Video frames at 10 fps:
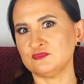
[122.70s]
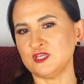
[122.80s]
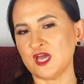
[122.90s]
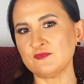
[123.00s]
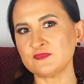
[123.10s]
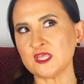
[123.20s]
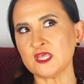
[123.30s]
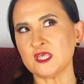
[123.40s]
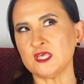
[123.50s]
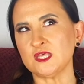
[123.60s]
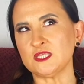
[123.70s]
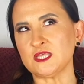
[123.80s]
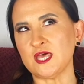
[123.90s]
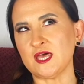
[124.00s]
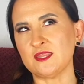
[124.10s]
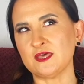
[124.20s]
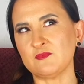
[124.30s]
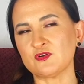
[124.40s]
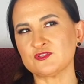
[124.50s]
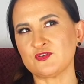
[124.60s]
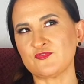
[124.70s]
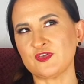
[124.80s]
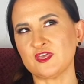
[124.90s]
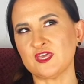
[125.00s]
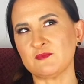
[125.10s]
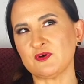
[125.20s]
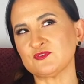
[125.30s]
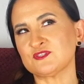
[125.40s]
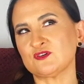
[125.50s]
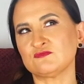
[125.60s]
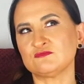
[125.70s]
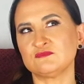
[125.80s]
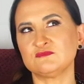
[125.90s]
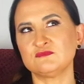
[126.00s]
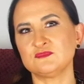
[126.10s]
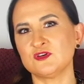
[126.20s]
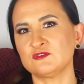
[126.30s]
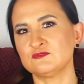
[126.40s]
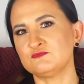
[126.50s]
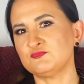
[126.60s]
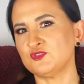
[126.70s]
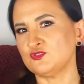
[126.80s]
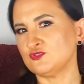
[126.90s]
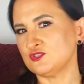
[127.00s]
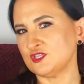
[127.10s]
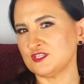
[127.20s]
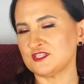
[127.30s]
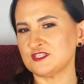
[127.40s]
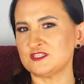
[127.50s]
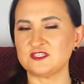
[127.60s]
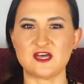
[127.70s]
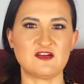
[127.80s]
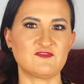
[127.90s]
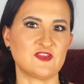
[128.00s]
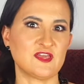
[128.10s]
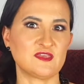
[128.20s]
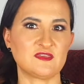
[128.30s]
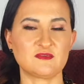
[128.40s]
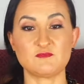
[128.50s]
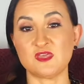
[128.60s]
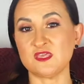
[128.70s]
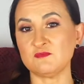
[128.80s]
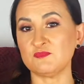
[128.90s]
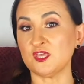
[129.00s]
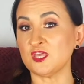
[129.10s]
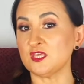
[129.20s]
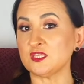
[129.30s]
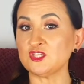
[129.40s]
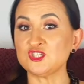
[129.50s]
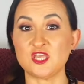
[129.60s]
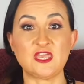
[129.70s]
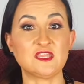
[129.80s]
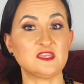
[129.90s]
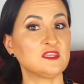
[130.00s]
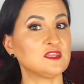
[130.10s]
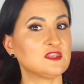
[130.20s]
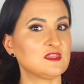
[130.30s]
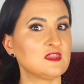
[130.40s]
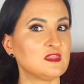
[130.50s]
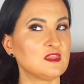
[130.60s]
yeah. And I'm also thinking about some non-beauty stuff, like maybe gin